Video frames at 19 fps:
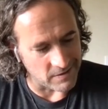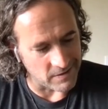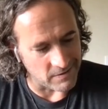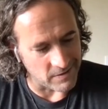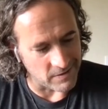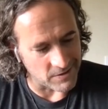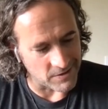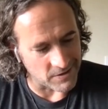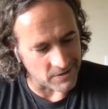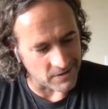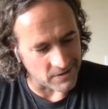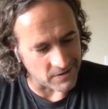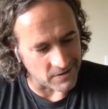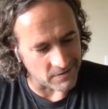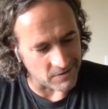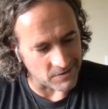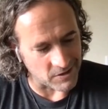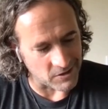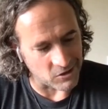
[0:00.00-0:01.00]
And then there's
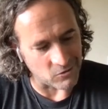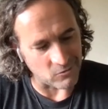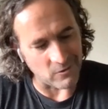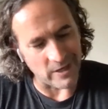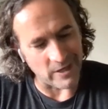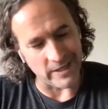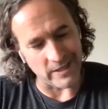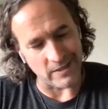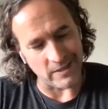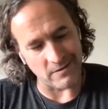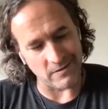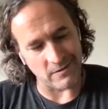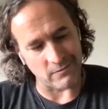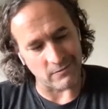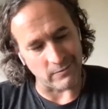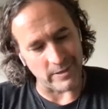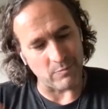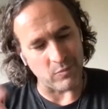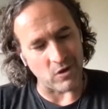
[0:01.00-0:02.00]
a
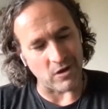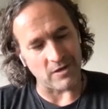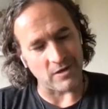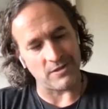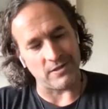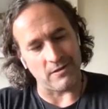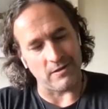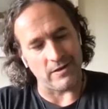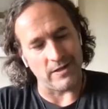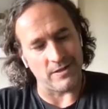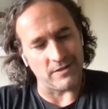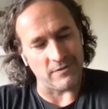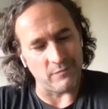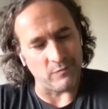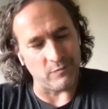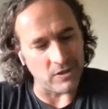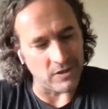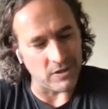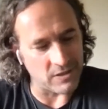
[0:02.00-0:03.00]
great 3-part series
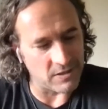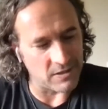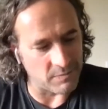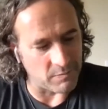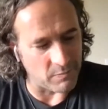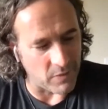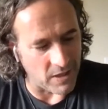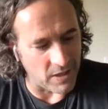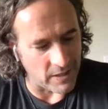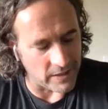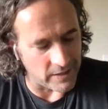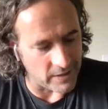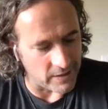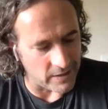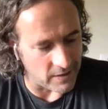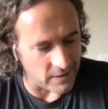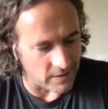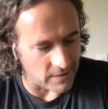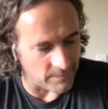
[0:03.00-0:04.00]
of books by